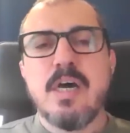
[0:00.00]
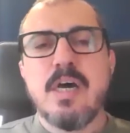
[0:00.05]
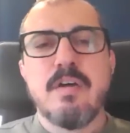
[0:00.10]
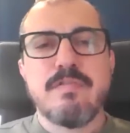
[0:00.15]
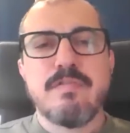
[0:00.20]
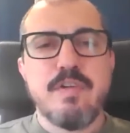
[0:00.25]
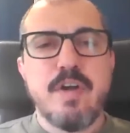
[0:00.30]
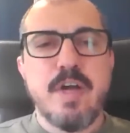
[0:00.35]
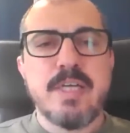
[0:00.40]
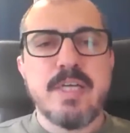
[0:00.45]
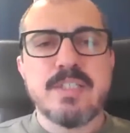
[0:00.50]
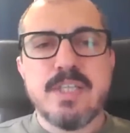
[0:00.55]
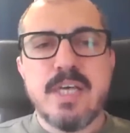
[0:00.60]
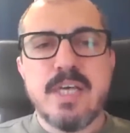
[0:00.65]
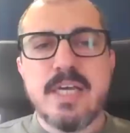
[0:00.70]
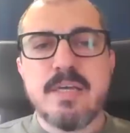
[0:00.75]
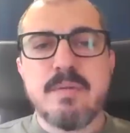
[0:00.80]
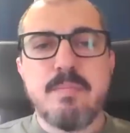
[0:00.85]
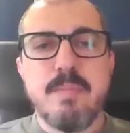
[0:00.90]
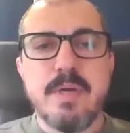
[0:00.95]
a phrase
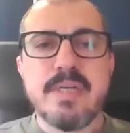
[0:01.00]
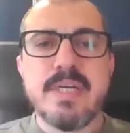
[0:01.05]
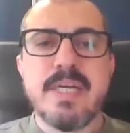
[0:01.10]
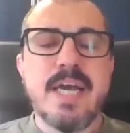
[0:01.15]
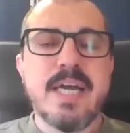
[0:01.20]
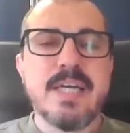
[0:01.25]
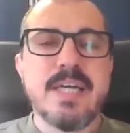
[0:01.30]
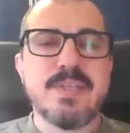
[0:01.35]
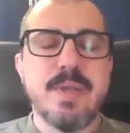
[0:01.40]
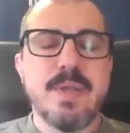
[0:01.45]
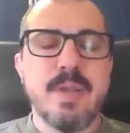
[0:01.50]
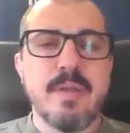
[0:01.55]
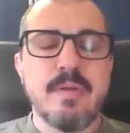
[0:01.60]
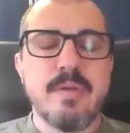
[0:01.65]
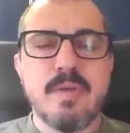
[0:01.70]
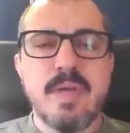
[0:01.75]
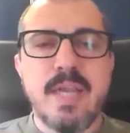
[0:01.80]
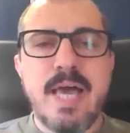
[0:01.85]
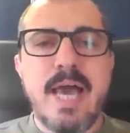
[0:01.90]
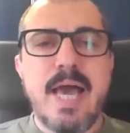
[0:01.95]
like Mary has a
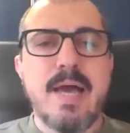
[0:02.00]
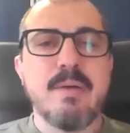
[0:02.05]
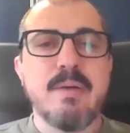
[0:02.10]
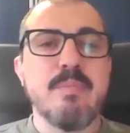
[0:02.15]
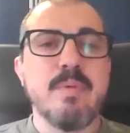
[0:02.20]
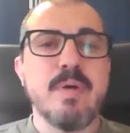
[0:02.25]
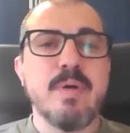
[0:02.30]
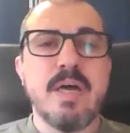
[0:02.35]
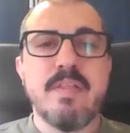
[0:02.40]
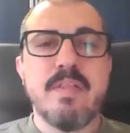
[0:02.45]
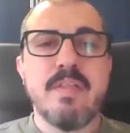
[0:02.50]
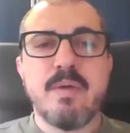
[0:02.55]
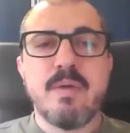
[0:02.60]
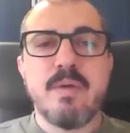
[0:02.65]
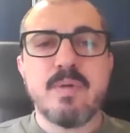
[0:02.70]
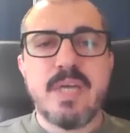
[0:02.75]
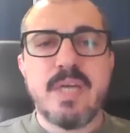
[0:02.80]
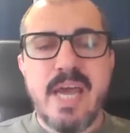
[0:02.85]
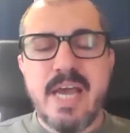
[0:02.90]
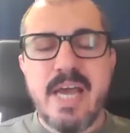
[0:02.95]
little lamb, and they
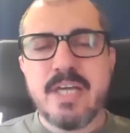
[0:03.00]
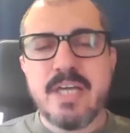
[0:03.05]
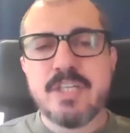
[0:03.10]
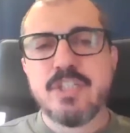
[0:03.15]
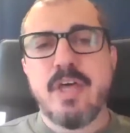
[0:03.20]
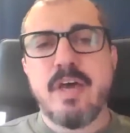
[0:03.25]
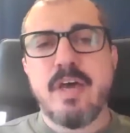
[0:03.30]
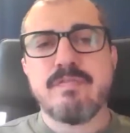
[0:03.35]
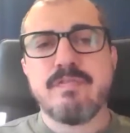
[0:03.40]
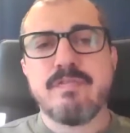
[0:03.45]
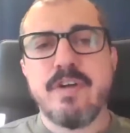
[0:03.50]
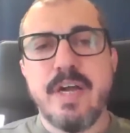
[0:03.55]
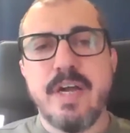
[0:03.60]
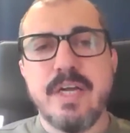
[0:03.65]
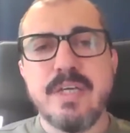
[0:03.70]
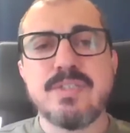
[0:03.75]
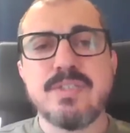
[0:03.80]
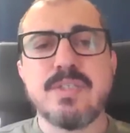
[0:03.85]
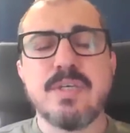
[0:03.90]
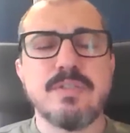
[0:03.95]
would hash that
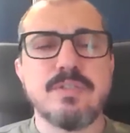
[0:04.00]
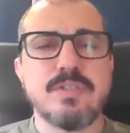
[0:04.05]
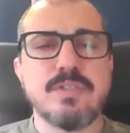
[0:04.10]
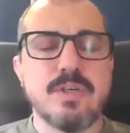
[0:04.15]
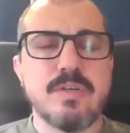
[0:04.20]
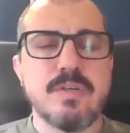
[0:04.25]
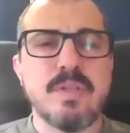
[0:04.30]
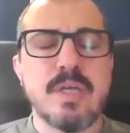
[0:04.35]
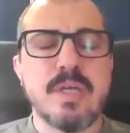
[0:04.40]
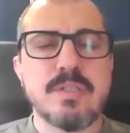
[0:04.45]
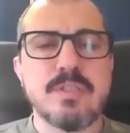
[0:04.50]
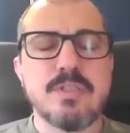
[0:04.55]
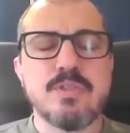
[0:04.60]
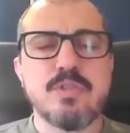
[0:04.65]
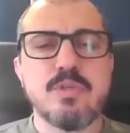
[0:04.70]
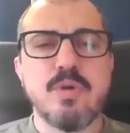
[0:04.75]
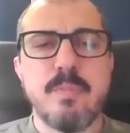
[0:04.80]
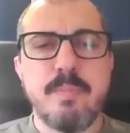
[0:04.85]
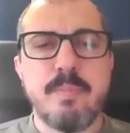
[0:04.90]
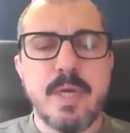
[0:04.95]
phrase and turn that
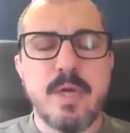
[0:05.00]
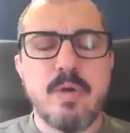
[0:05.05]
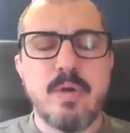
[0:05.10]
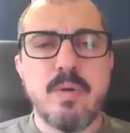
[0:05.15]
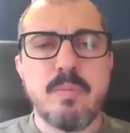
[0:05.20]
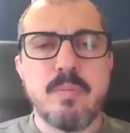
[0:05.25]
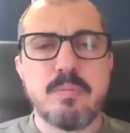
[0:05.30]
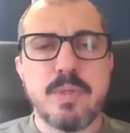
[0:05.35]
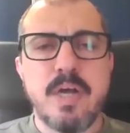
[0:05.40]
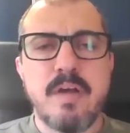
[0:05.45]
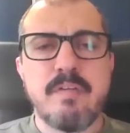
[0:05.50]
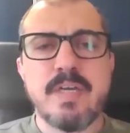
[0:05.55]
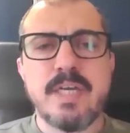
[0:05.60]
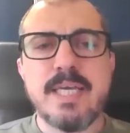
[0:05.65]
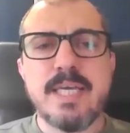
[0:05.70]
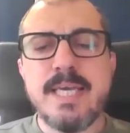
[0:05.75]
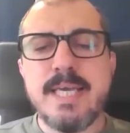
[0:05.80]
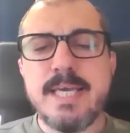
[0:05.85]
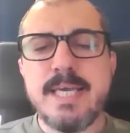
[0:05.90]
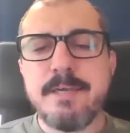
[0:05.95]
into a Bitcoin
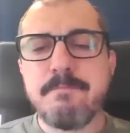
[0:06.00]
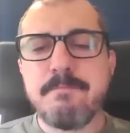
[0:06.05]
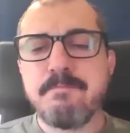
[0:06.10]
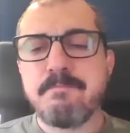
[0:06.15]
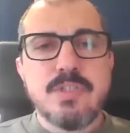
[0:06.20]
private key.